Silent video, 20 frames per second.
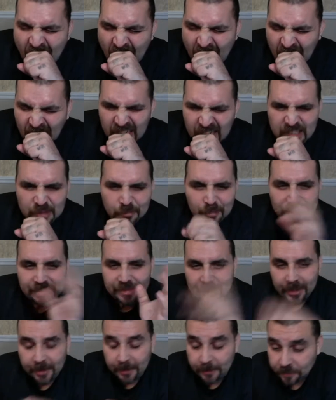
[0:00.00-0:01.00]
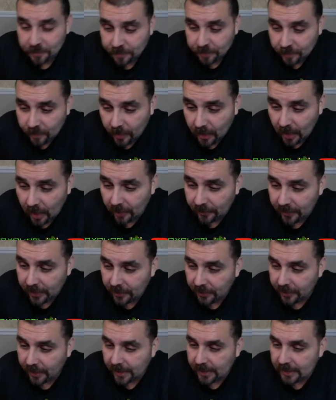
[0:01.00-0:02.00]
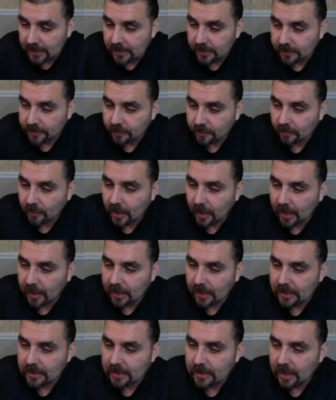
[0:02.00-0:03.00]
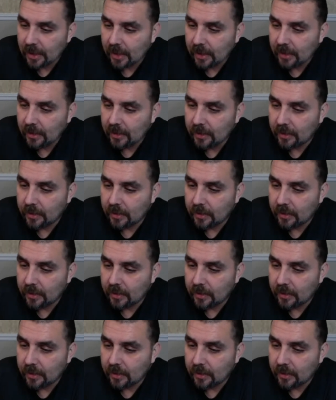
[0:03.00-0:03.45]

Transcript: Spencer, Javier Hernandez, had I stayed